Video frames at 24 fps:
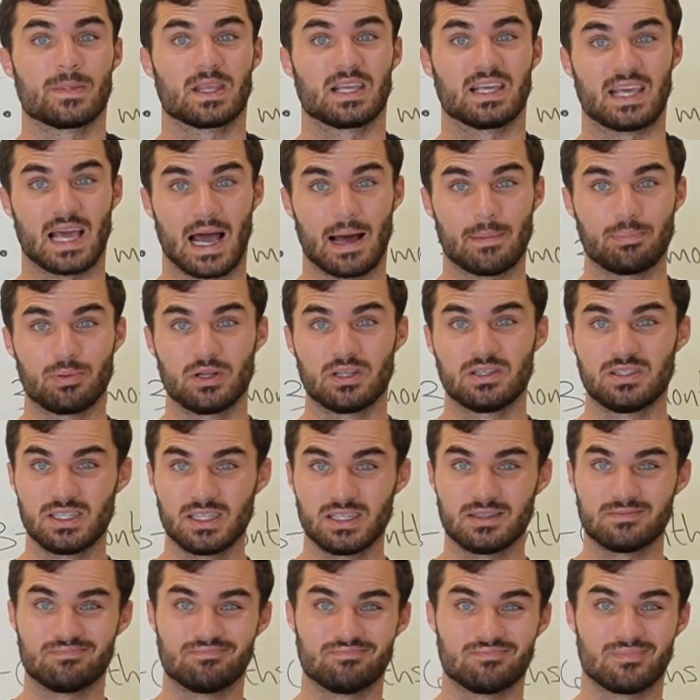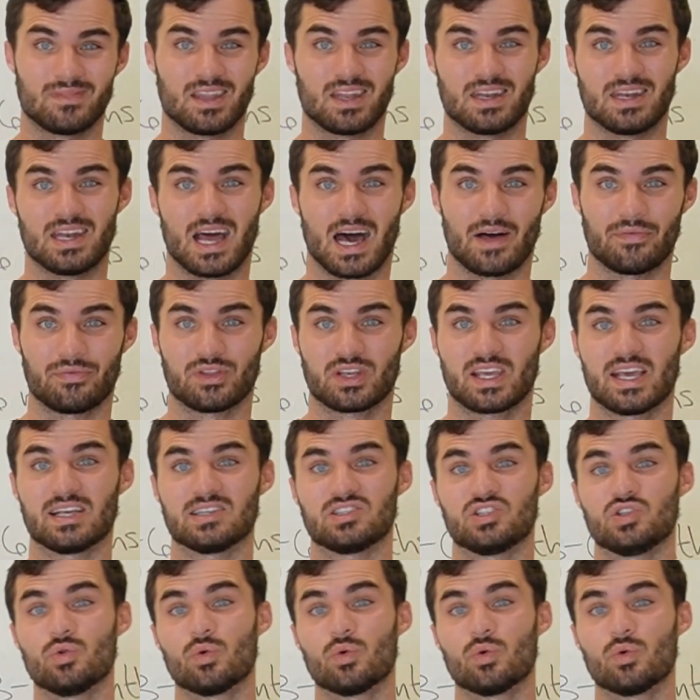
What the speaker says: Gap lending, not the case.